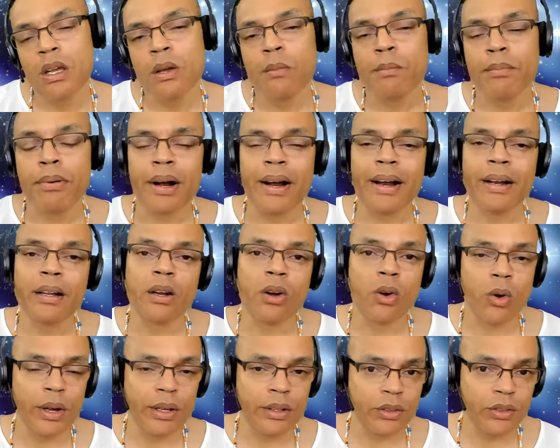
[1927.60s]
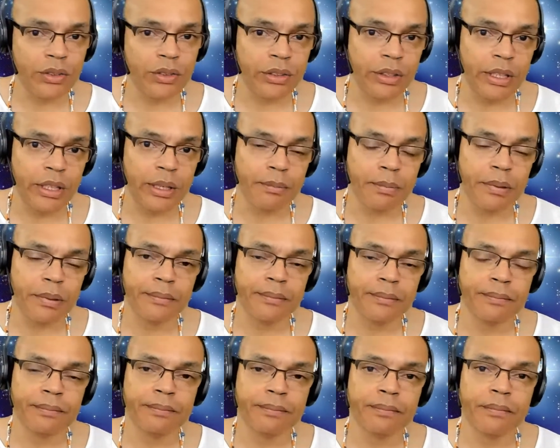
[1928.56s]
Prior to going to sleep,
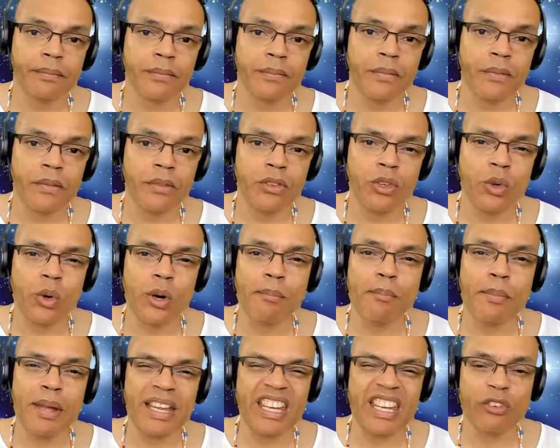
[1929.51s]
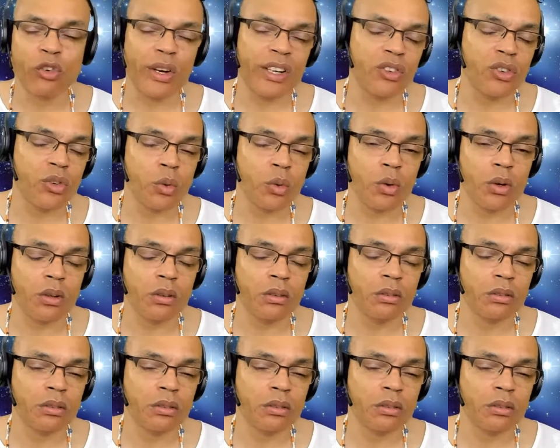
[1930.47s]
do a mini ritual.